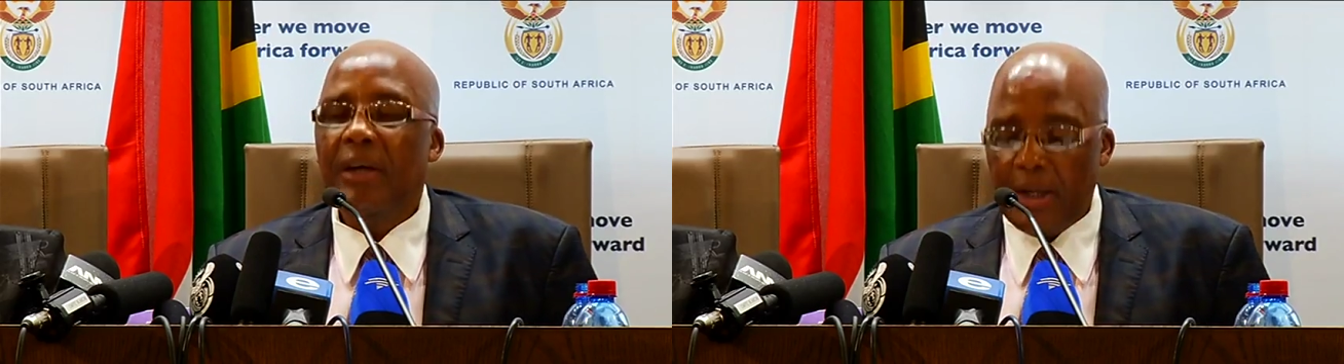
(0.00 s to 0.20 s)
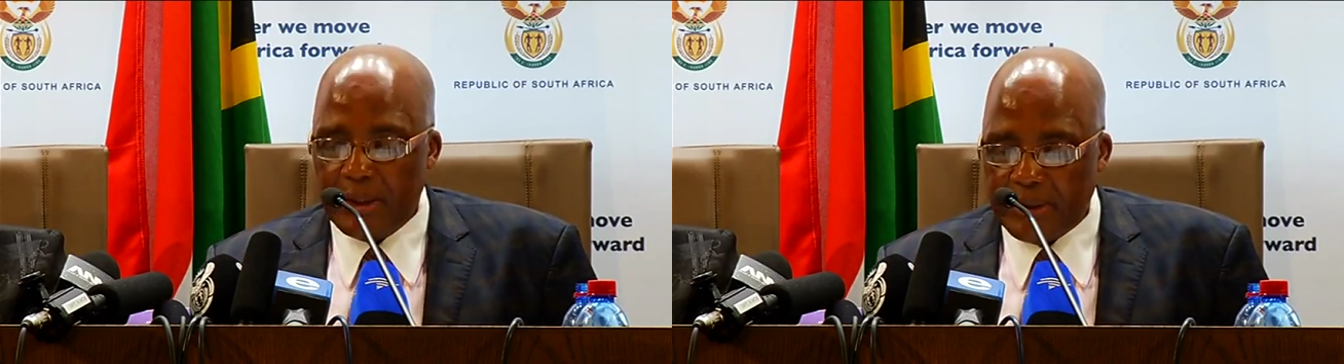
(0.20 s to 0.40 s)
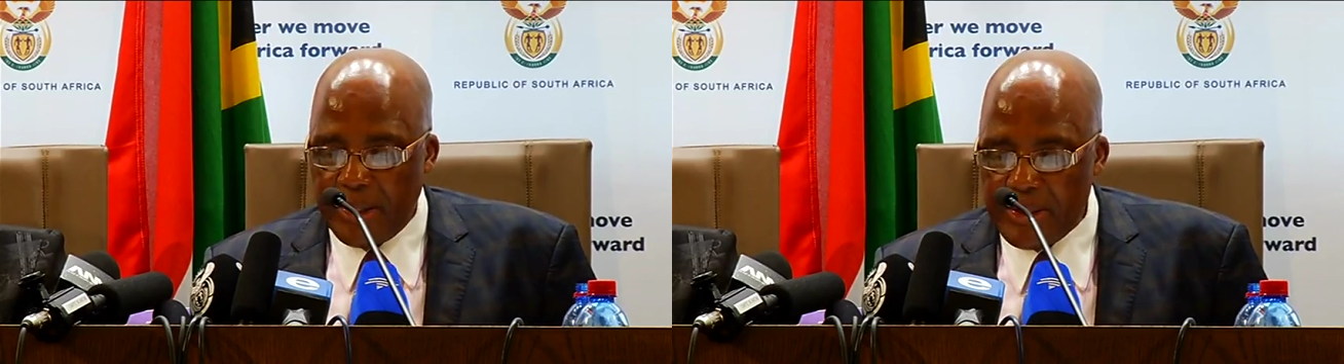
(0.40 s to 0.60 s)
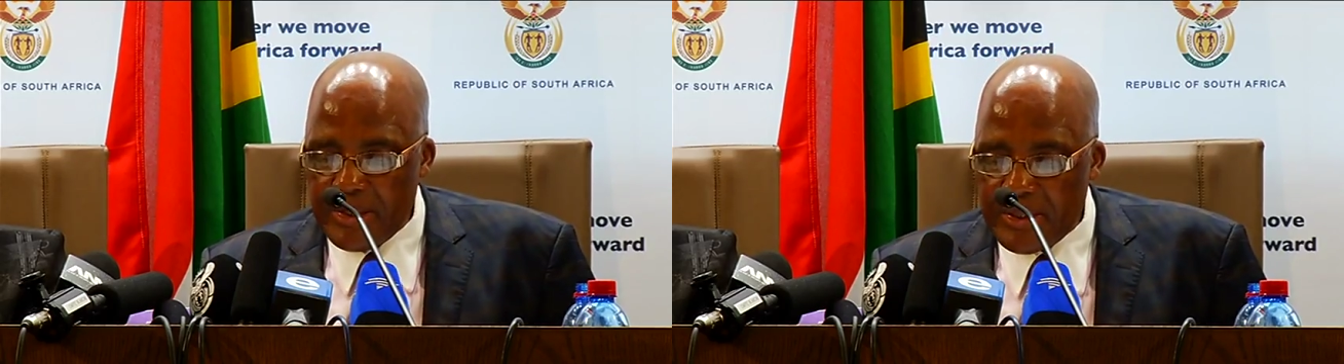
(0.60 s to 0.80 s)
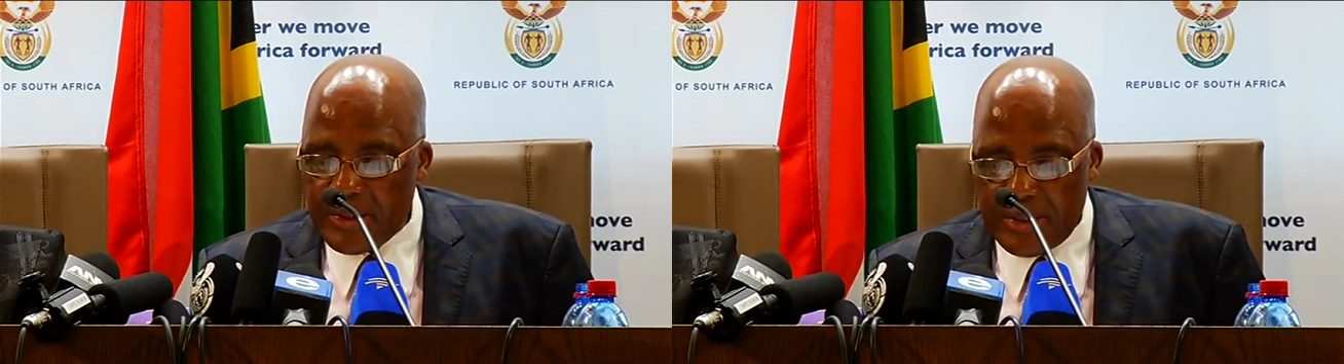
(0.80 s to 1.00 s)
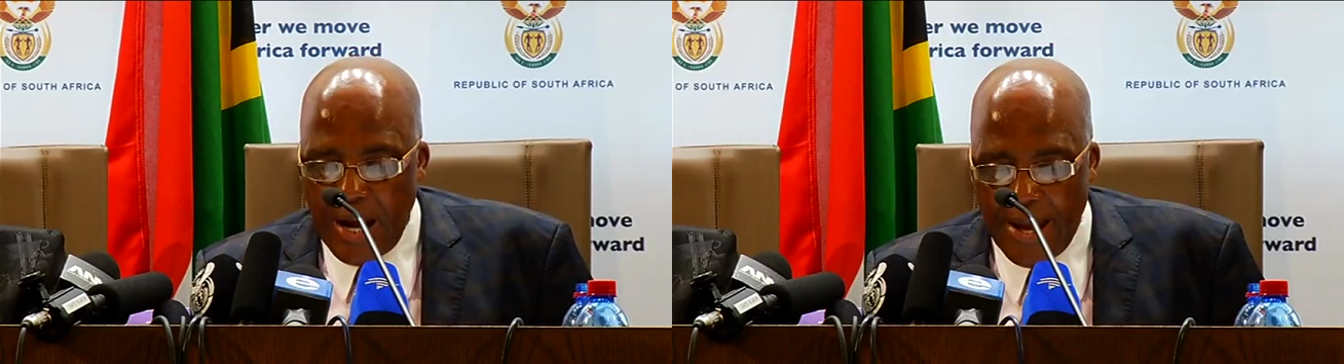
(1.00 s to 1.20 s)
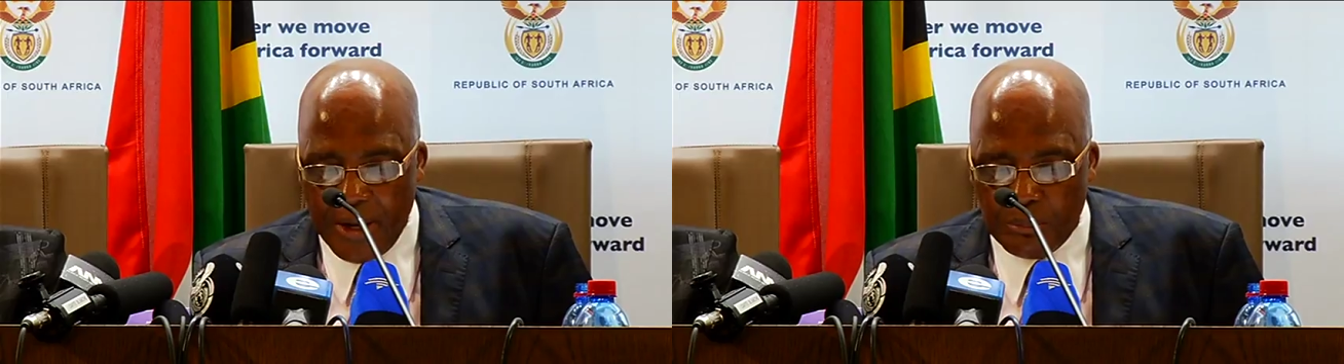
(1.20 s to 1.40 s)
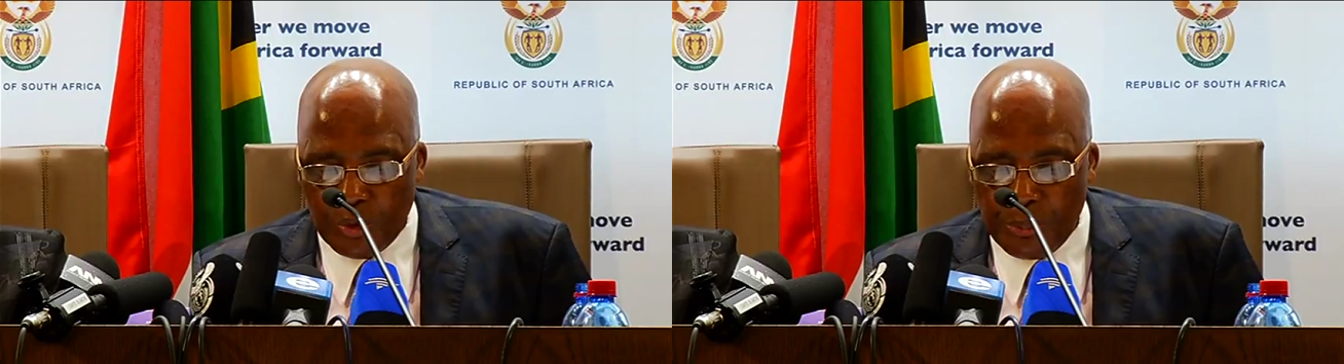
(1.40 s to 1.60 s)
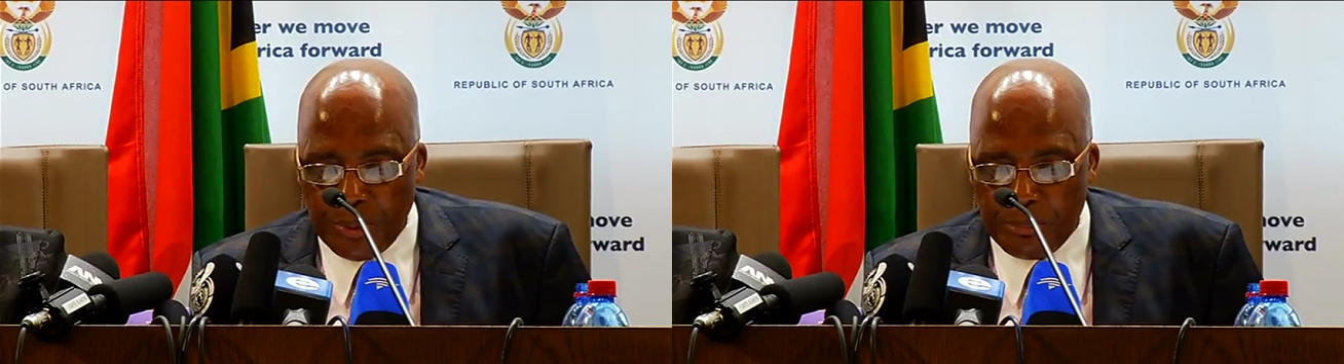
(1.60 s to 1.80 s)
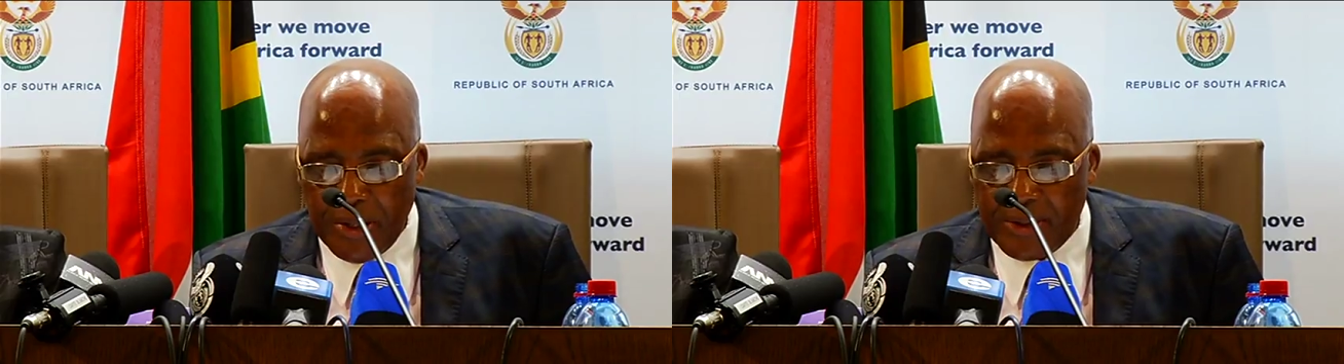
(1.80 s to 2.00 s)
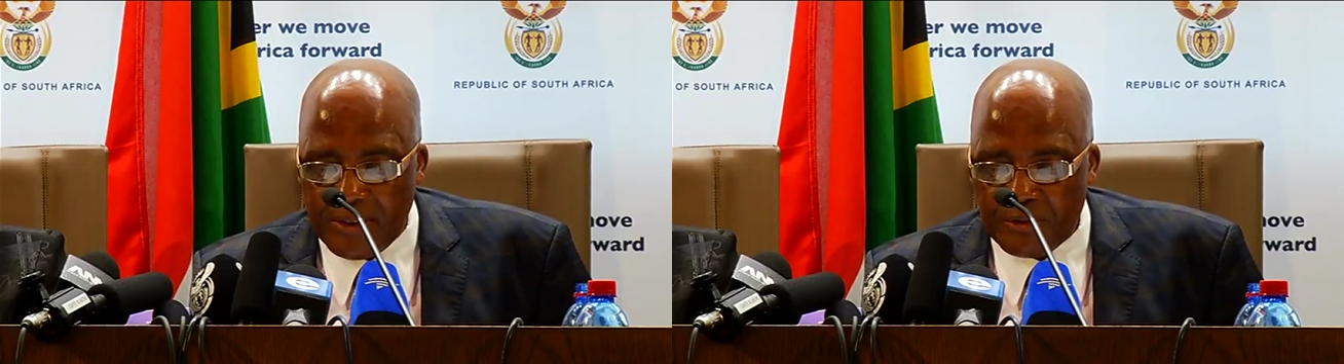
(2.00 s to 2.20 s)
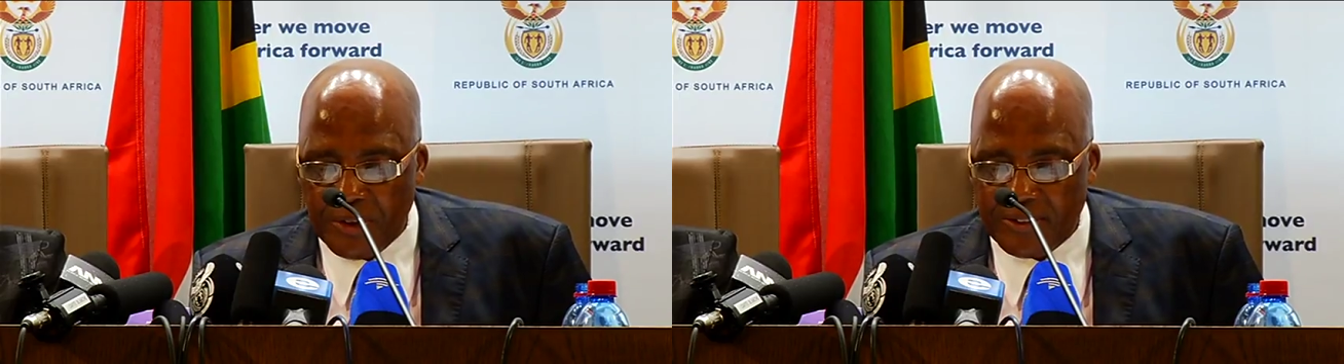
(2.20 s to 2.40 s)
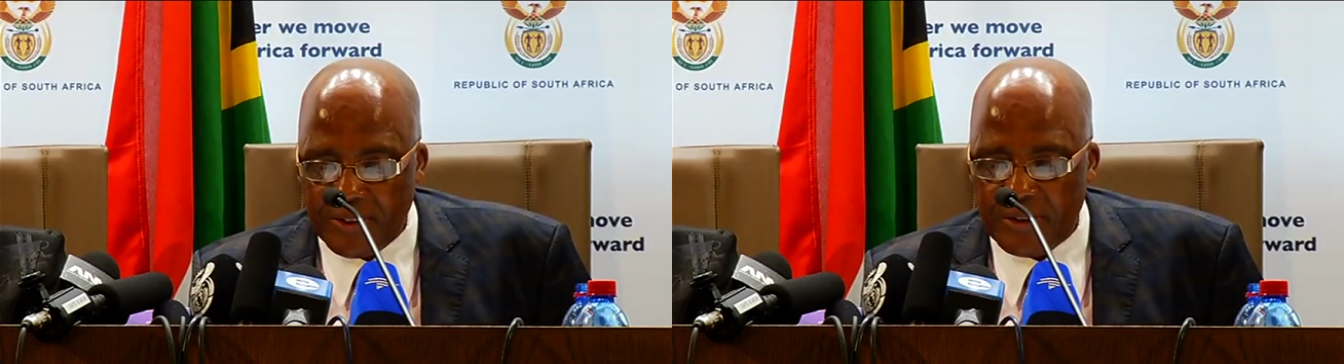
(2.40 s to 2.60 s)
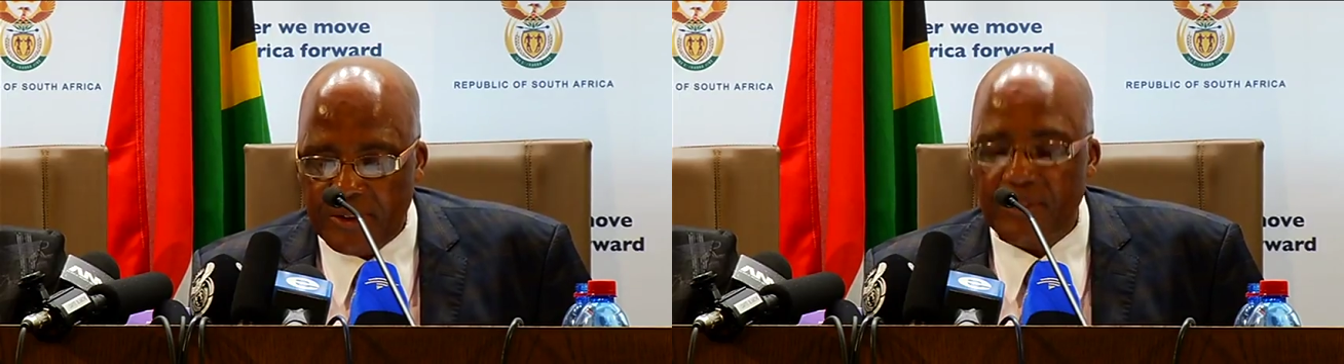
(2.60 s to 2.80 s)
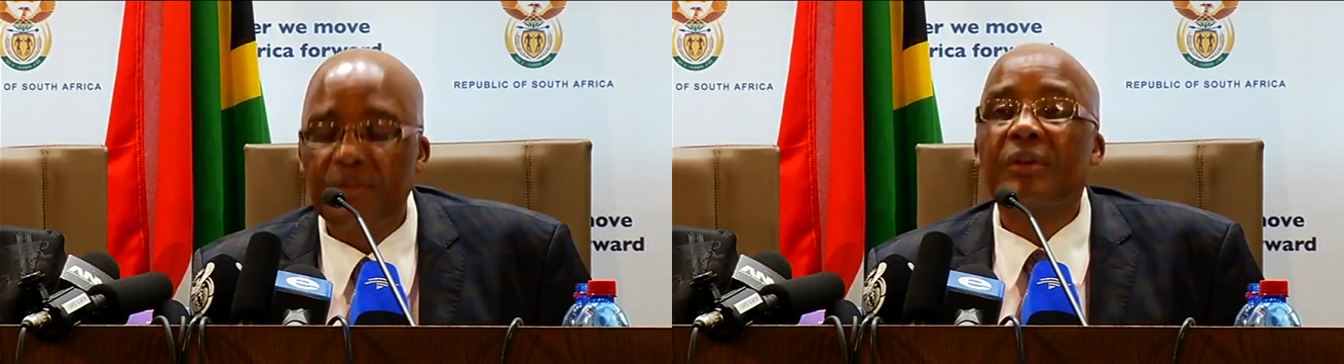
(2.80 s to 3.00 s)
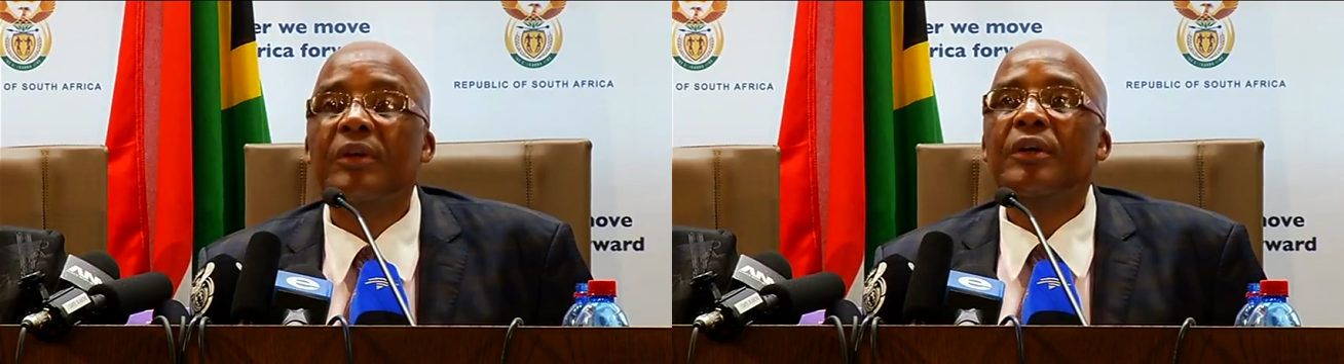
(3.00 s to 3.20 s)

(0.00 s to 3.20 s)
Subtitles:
and they need time to prepare these facilities